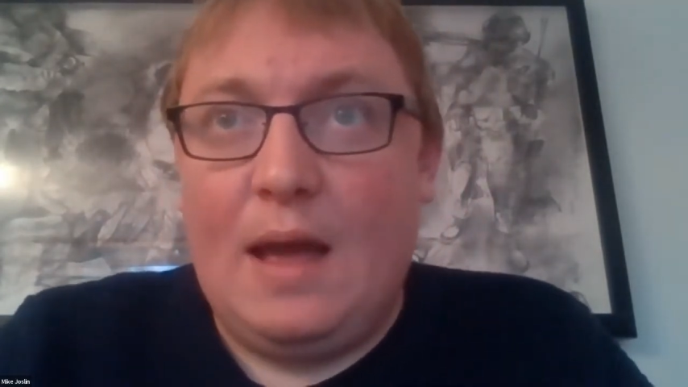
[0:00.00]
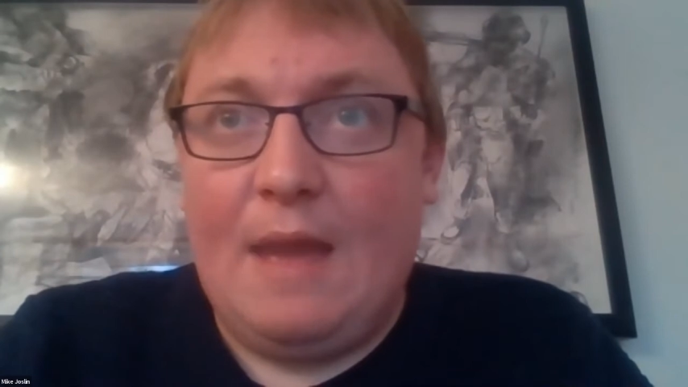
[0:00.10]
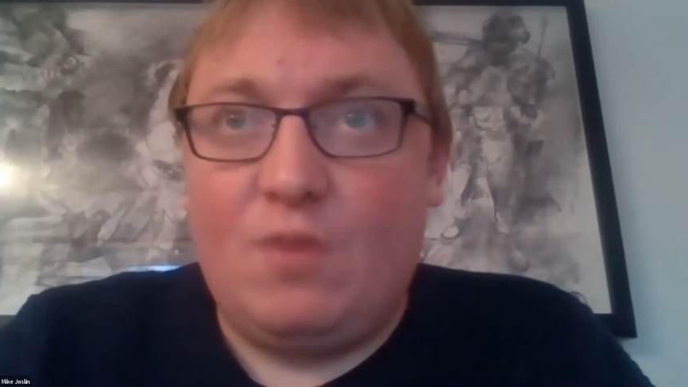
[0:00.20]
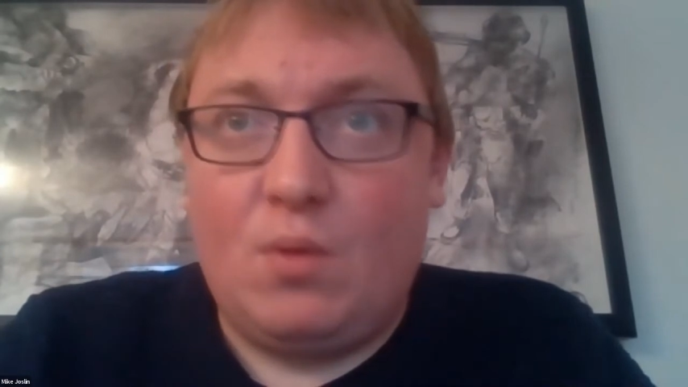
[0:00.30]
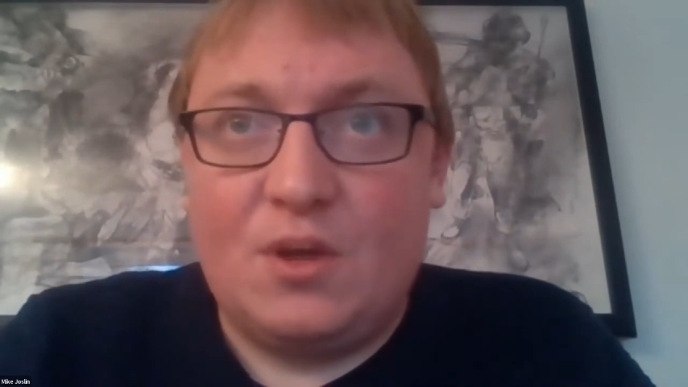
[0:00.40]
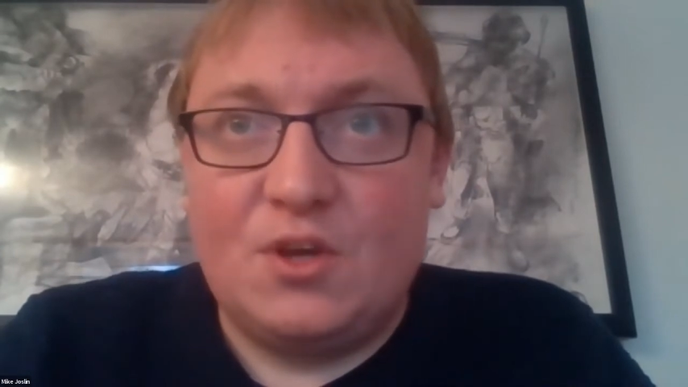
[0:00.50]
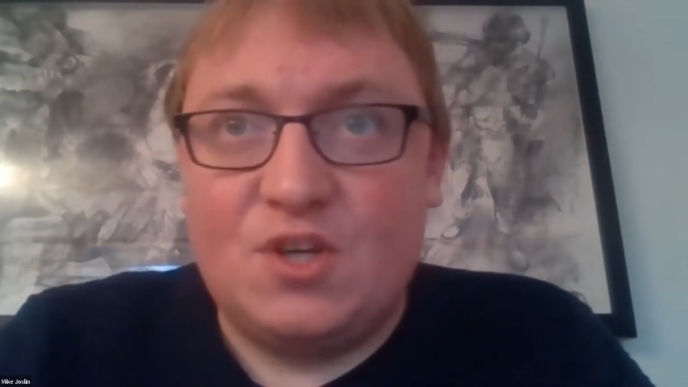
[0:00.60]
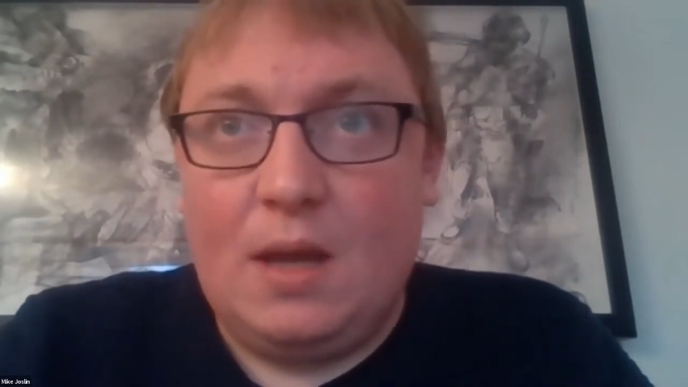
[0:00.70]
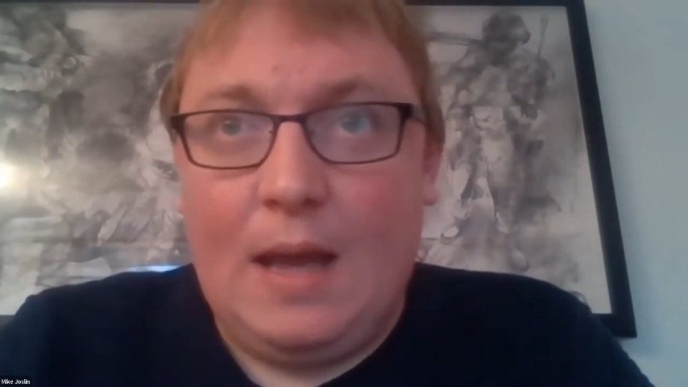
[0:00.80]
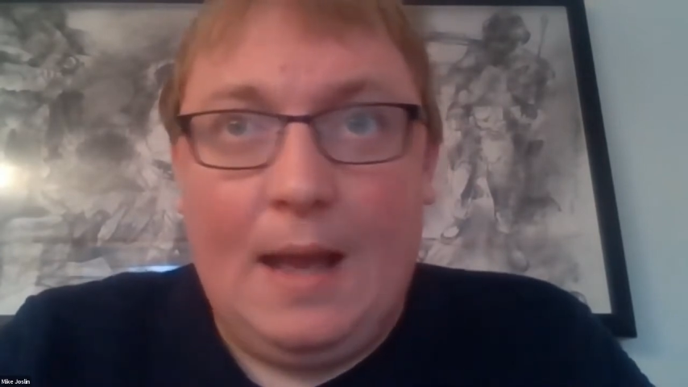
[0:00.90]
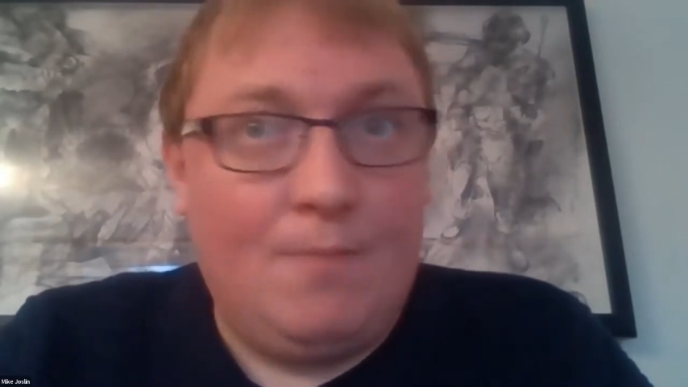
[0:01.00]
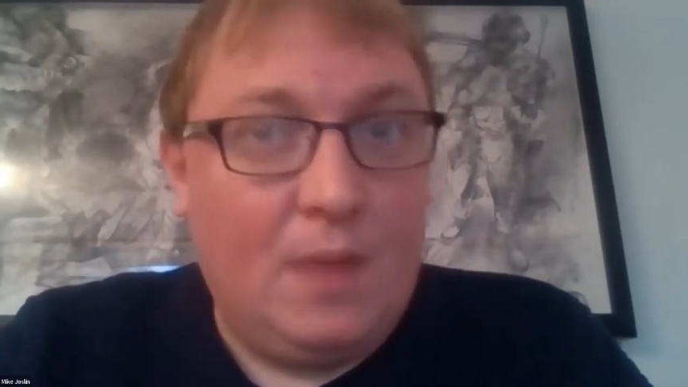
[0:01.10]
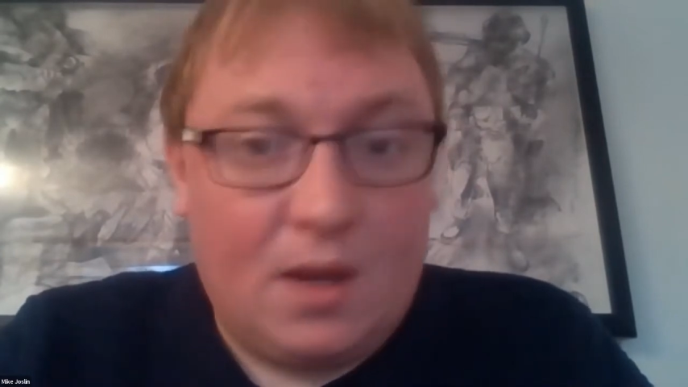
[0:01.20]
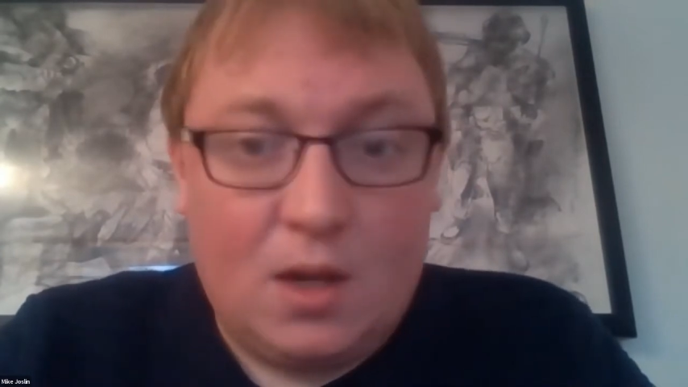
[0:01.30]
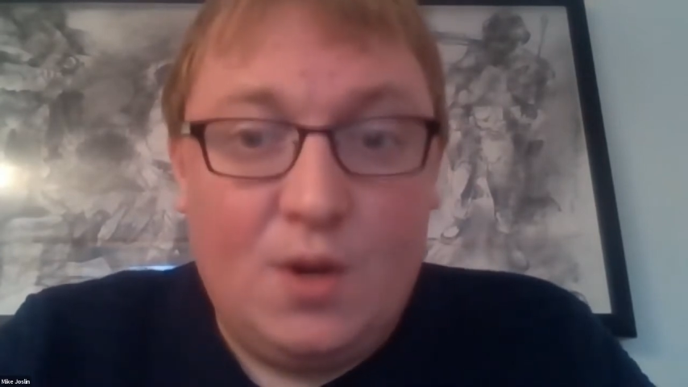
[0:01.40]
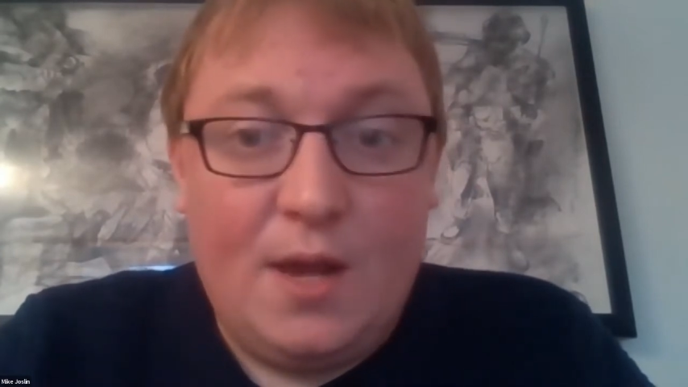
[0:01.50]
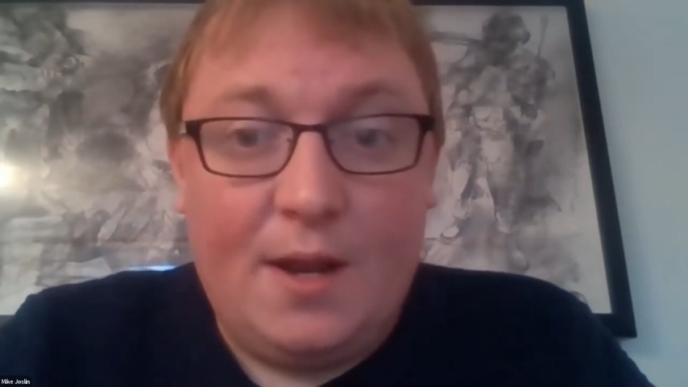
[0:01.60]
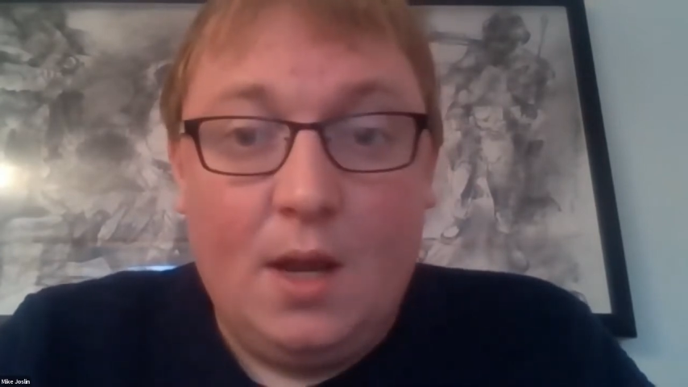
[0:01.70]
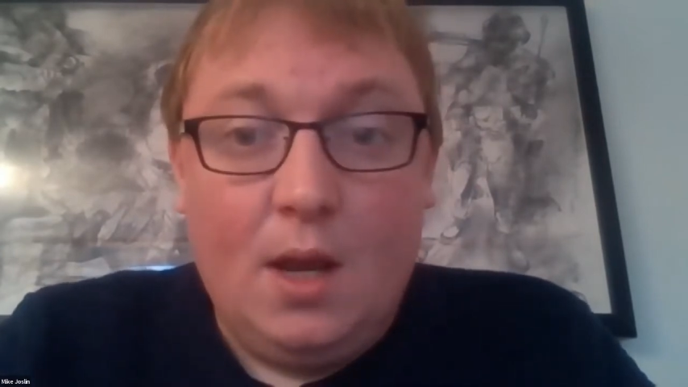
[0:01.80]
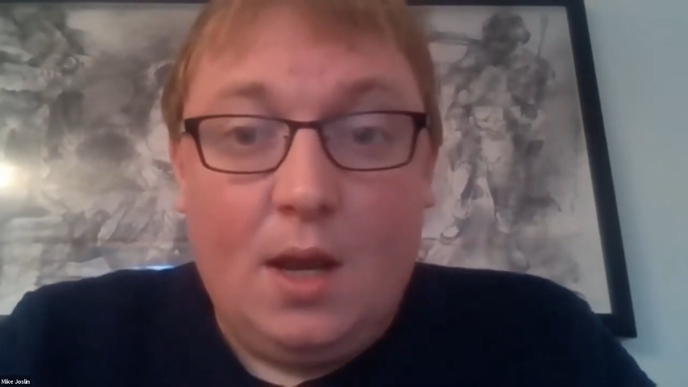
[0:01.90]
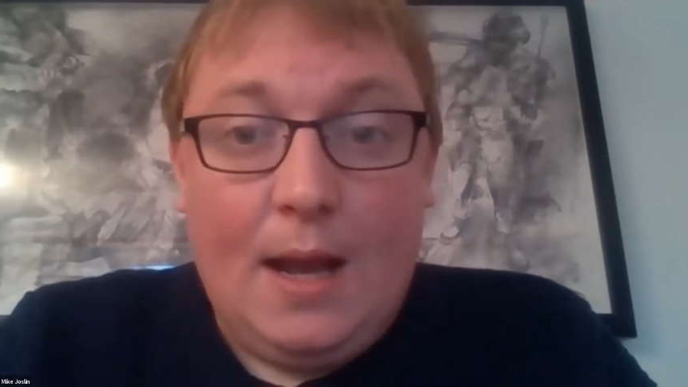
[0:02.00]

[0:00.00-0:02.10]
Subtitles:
everyone is included,